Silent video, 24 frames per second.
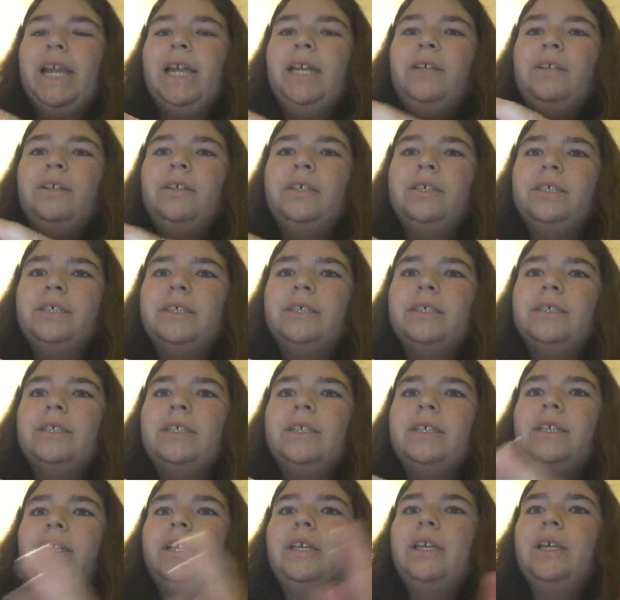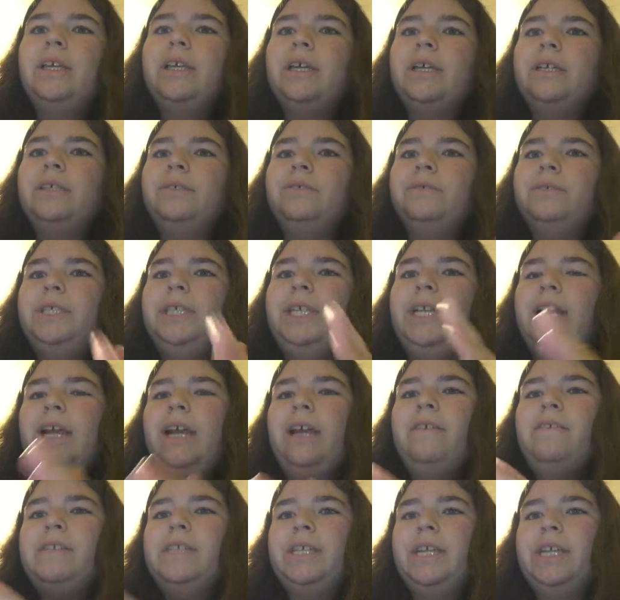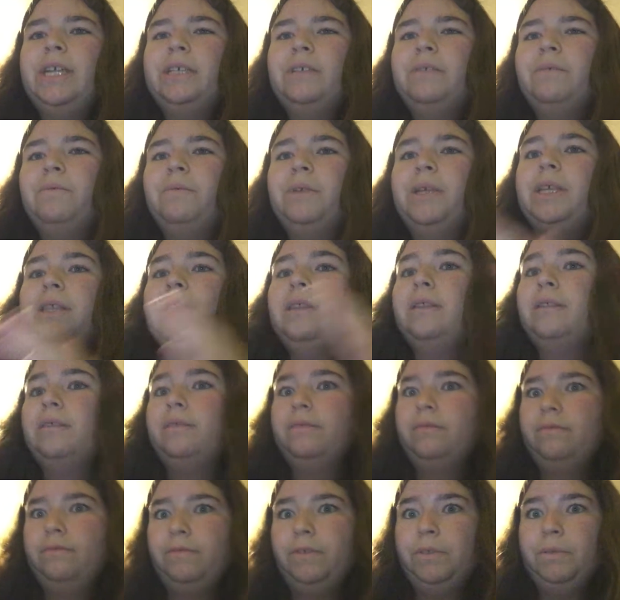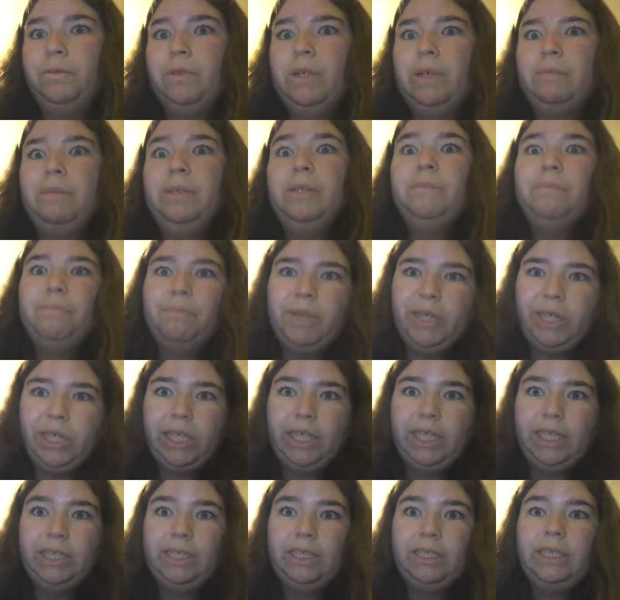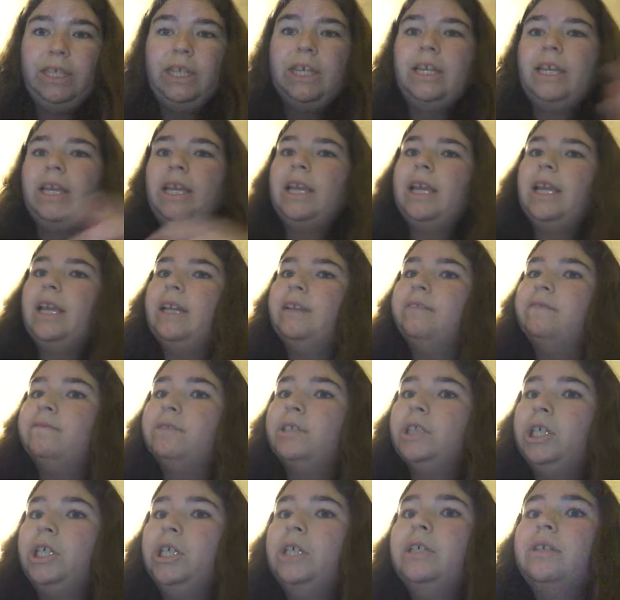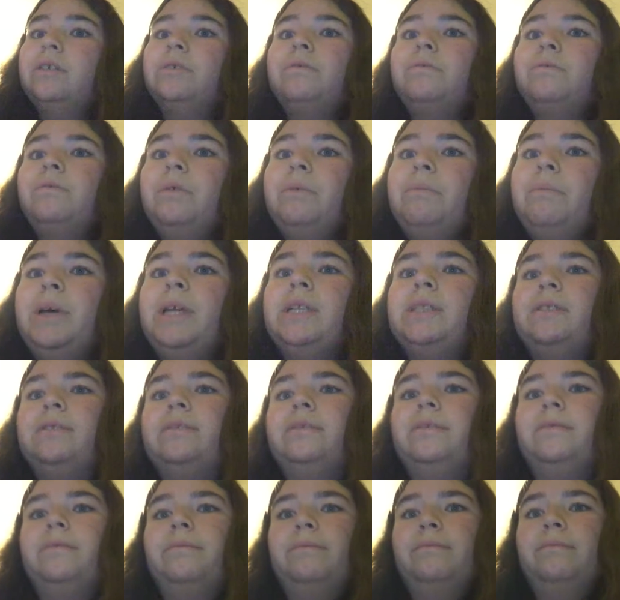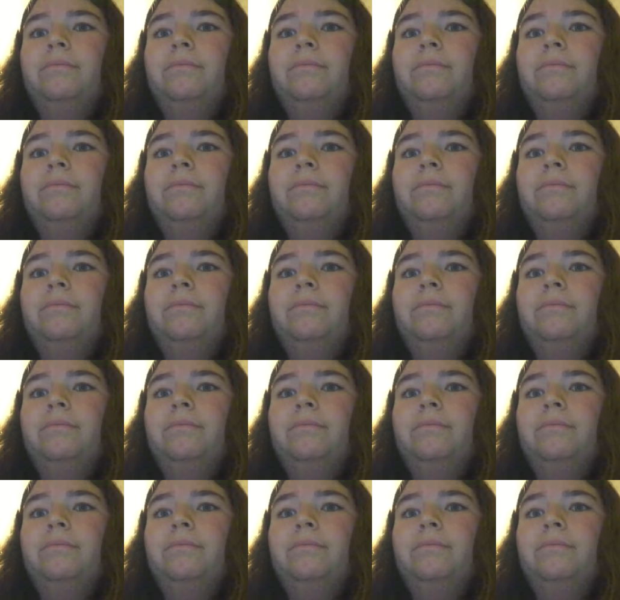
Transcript: and Hook agreed to have sex with, for Robin, Marian, and for Hook, Rapunzel.